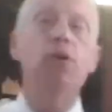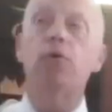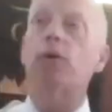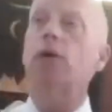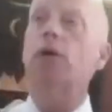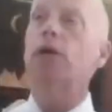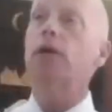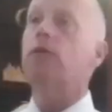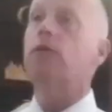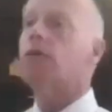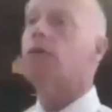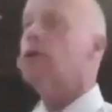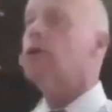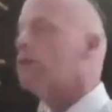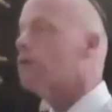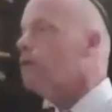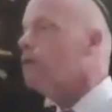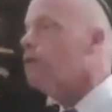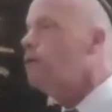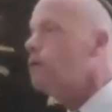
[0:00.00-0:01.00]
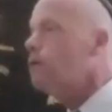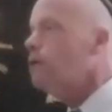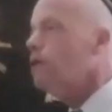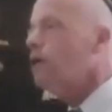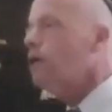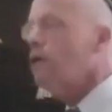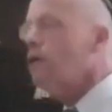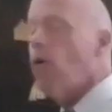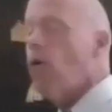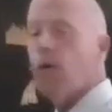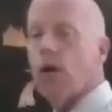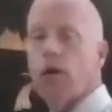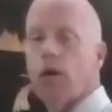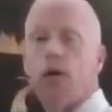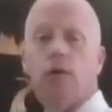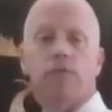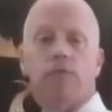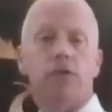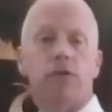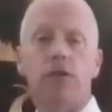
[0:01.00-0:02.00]
who are either here locally or
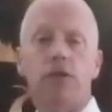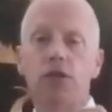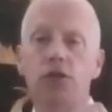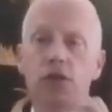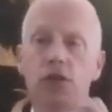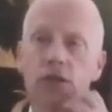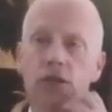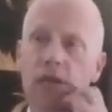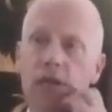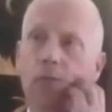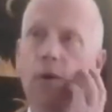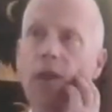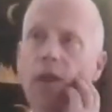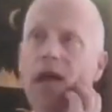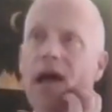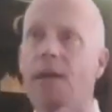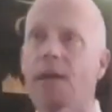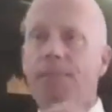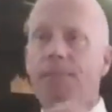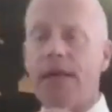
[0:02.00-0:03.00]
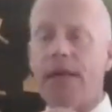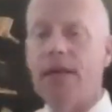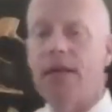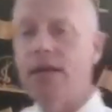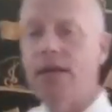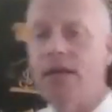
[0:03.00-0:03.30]
conversations that will happen in